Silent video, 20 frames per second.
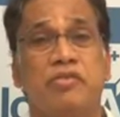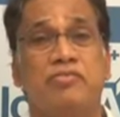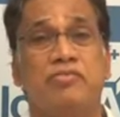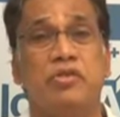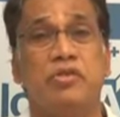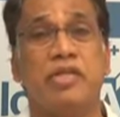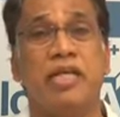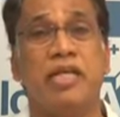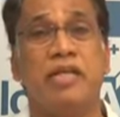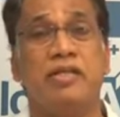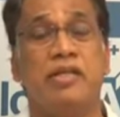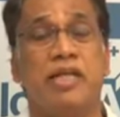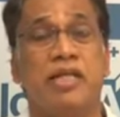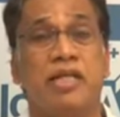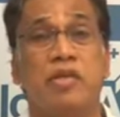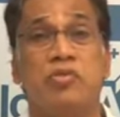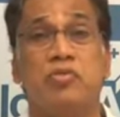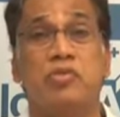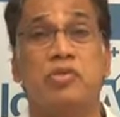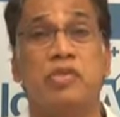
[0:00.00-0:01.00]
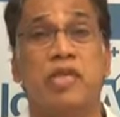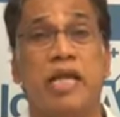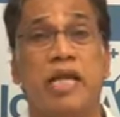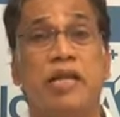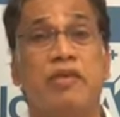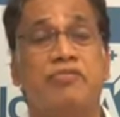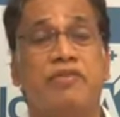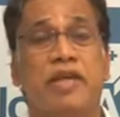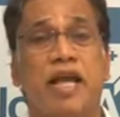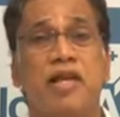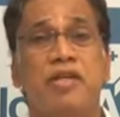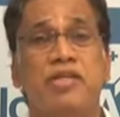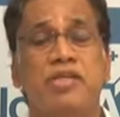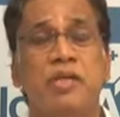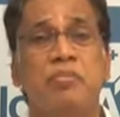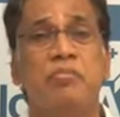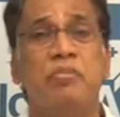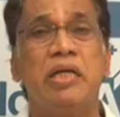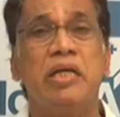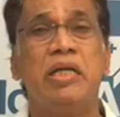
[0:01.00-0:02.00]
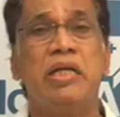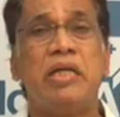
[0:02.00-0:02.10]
if you take, that gives enough calcium.